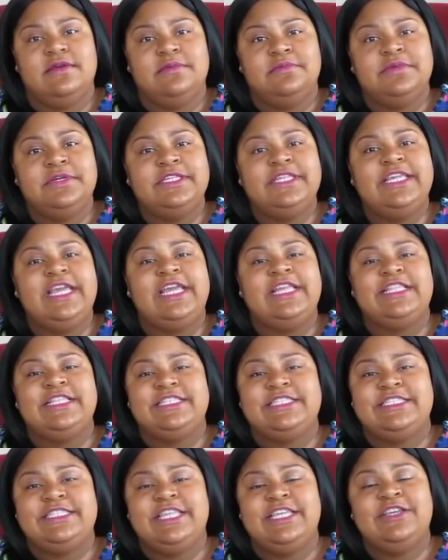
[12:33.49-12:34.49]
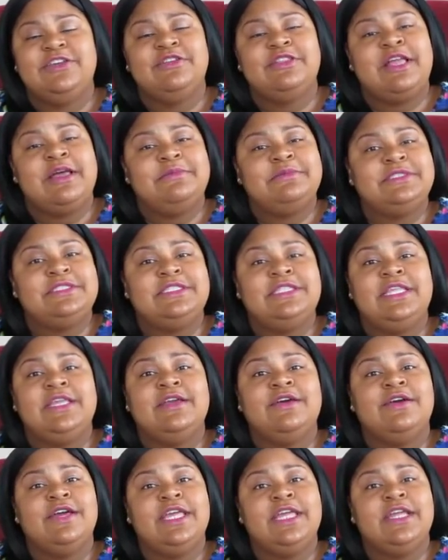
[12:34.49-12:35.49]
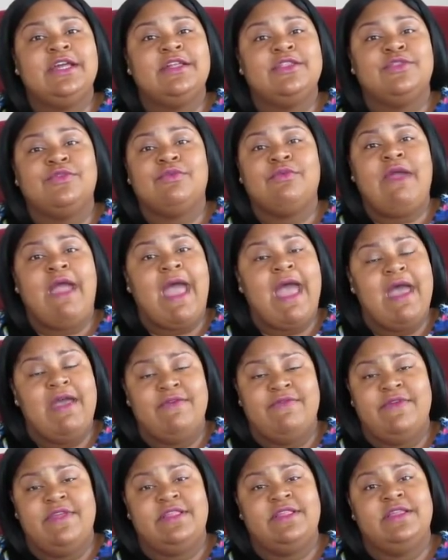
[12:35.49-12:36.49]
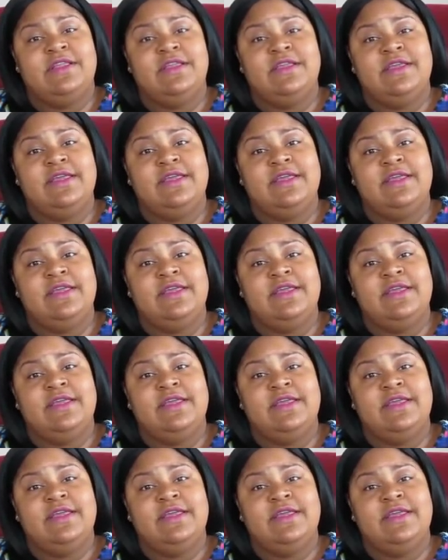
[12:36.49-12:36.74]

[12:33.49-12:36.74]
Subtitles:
But yet and still, I'm still here thriving